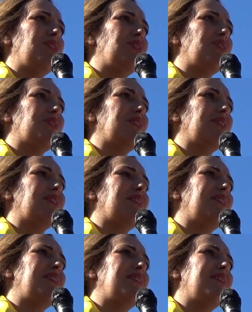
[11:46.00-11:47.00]
just a
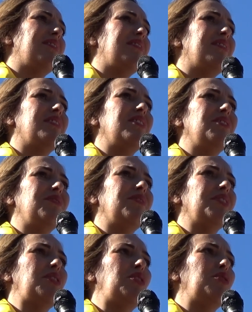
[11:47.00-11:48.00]
dinner
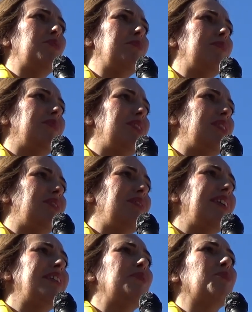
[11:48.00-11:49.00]
at home, you know.
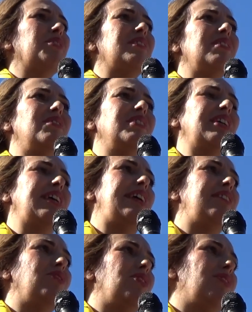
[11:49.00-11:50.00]
Let him sit on the
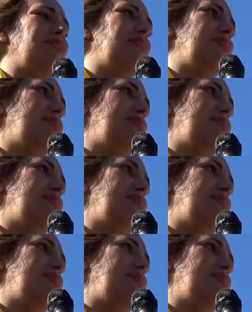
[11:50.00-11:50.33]
couch.